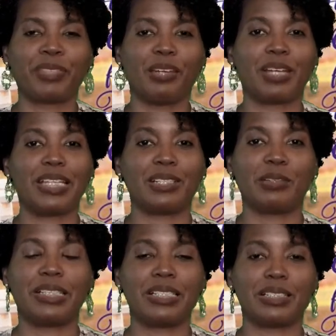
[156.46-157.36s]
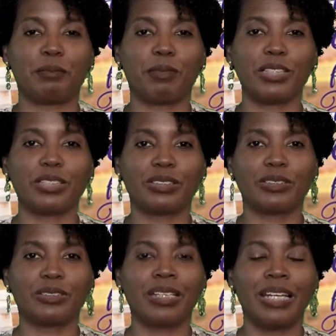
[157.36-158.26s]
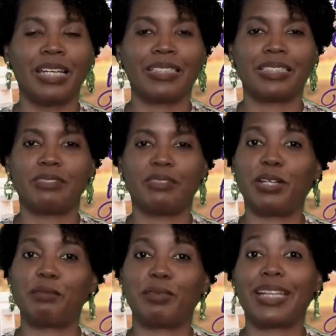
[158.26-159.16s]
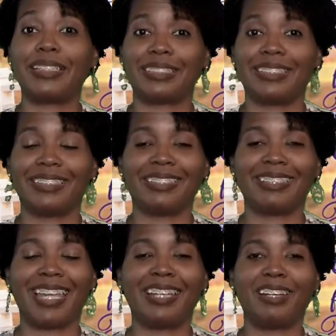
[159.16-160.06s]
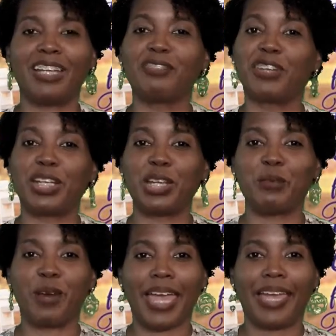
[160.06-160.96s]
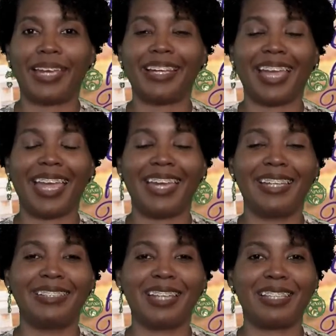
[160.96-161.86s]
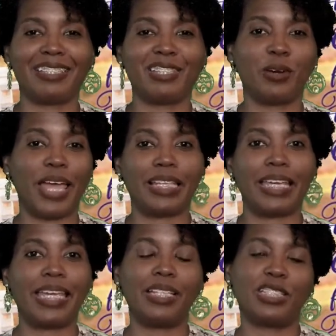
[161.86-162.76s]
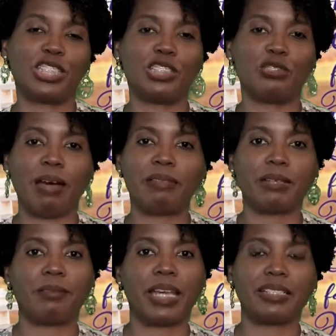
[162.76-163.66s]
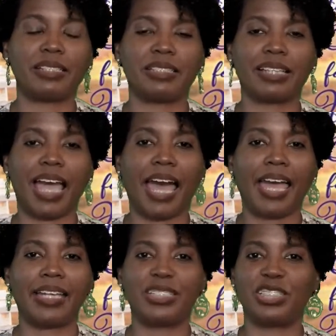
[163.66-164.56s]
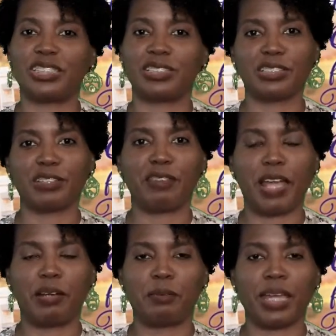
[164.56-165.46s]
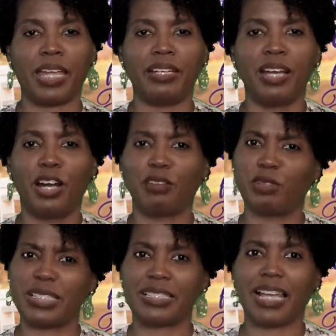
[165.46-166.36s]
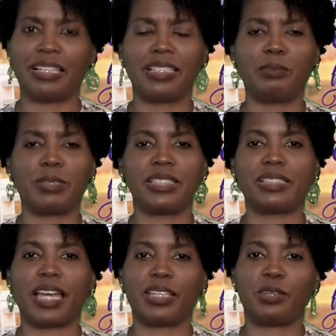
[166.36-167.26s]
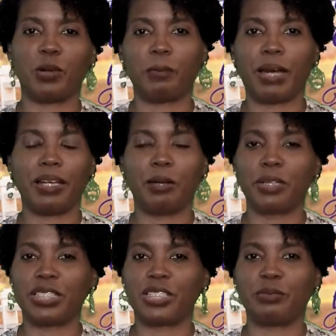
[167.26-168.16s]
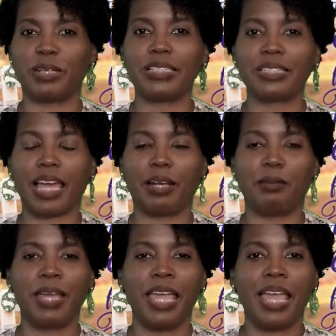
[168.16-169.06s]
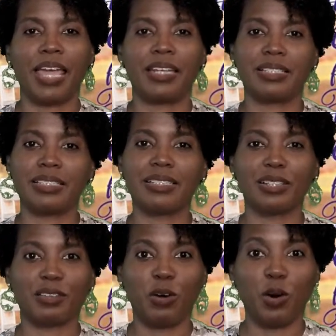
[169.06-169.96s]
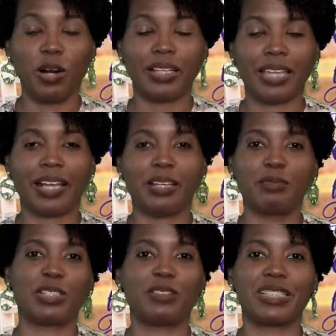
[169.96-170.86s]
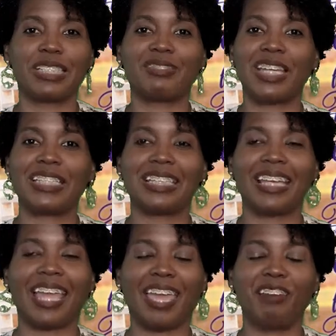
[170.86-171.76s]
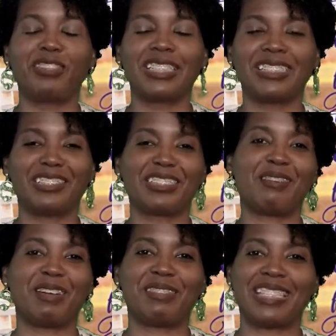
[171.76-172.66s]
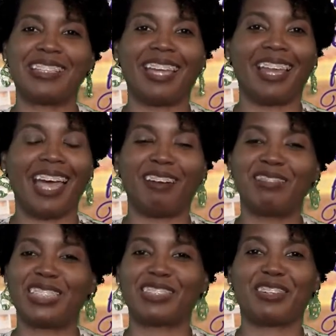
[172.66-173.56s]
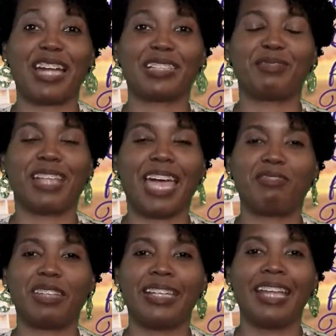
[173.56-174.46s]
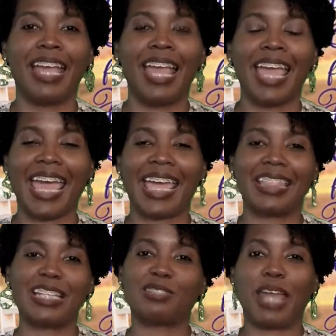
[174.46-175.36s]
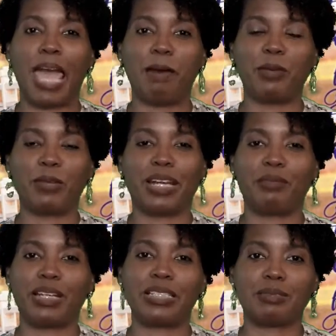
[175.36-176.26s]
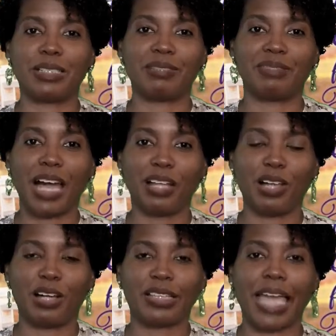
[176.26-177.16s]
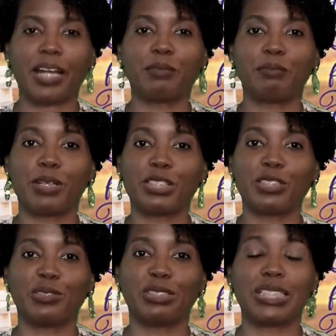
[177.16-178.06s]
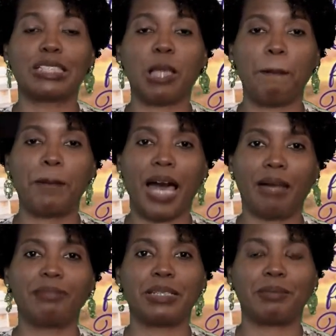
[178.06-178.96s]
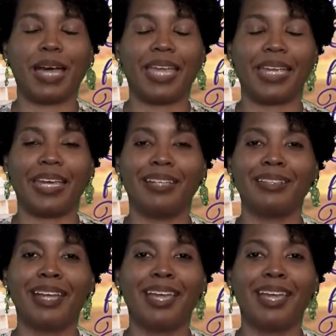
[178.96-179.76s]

Okay, so in this commercial, she's very brazen in a funny way. And so at the end, she drives up next to this guy and she just looks over at him, and her voice is kind of deep and she's like, "You want my number?" And she winks at him. And it's this look of horror that comes over his face. And every single time I've seen that, I've just cracked up laughing. And that's what happened when I read this piece of dialogue. That commercial just popped in my head.